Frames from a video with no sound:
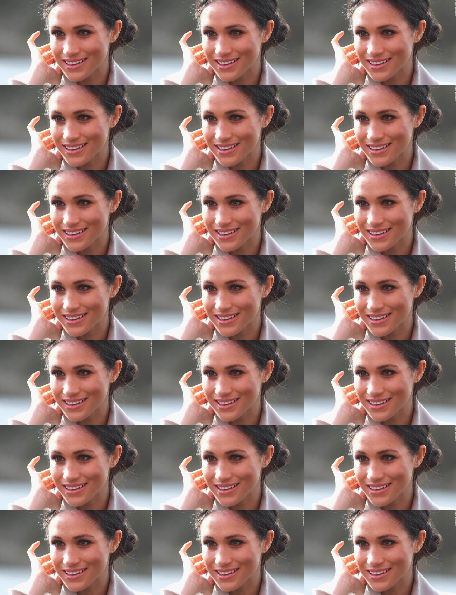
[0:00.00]

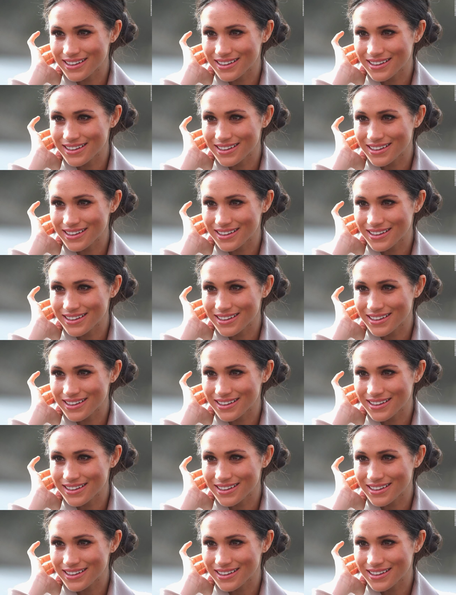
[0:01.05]

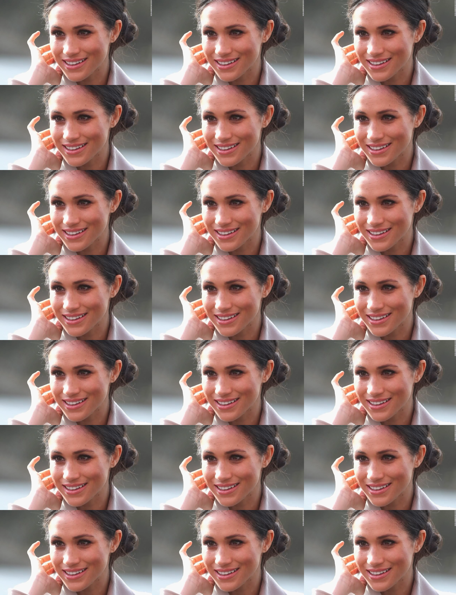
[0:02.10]

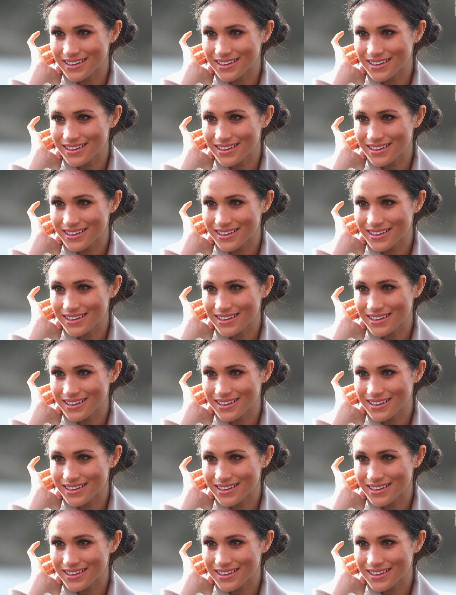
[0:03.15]

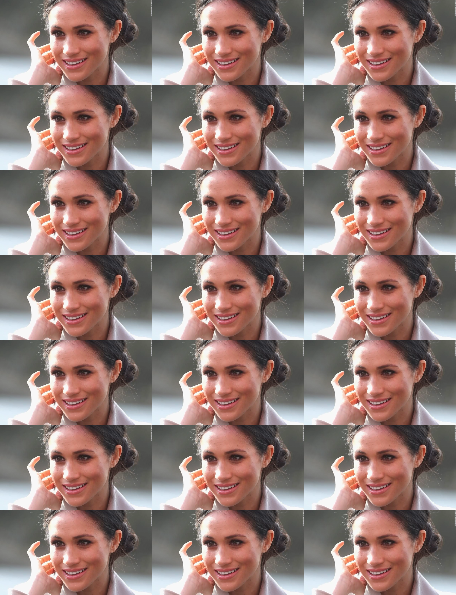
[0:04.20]

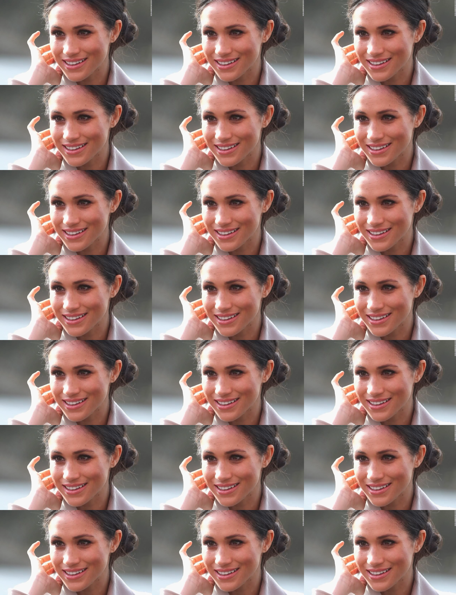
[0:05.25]

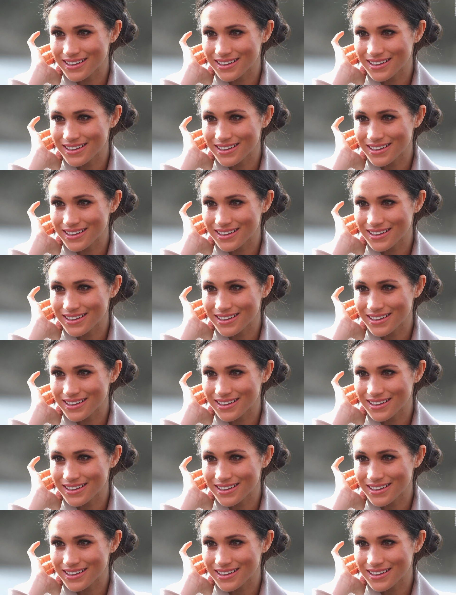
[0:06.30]

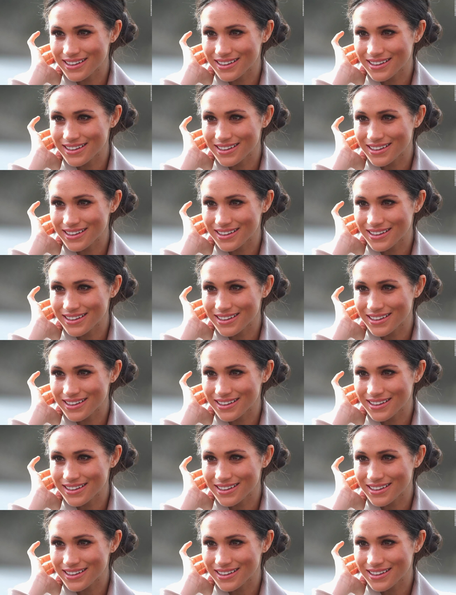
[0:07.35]
(no lip movement)